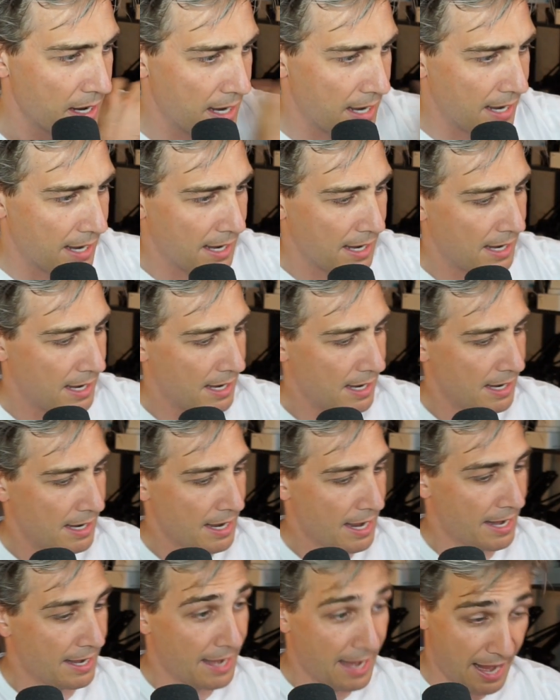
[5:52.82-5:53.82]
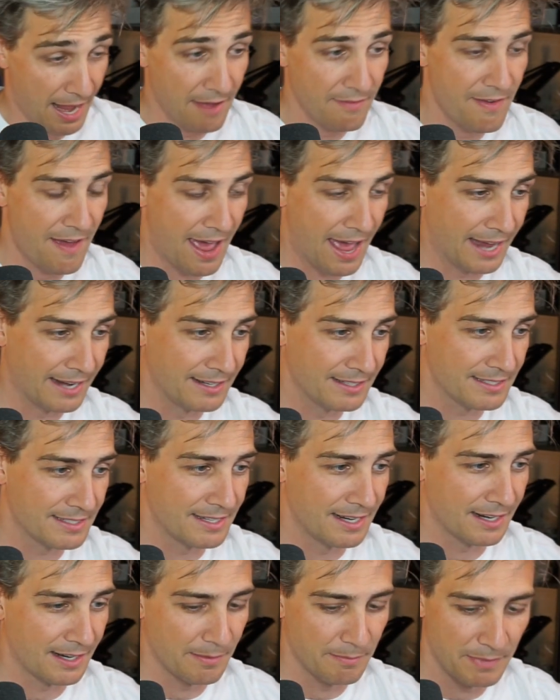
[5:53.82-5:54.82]
and have had it
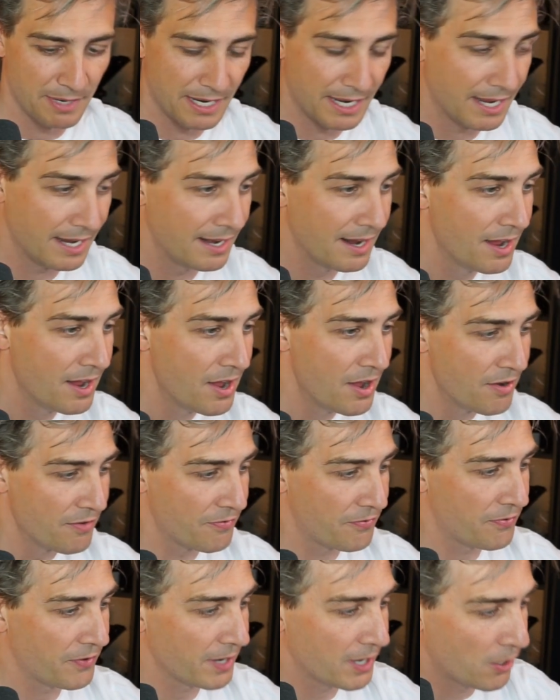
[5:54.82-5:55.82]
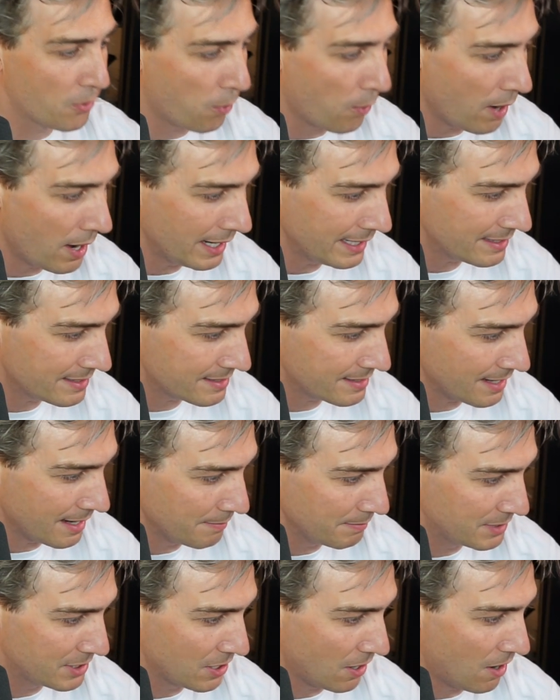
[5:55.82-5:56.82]
stuck in my head for quite
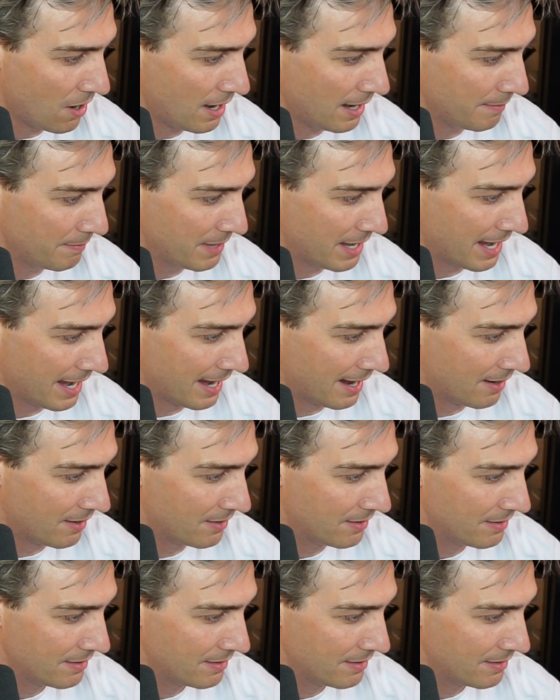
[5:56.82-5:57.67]
some time now.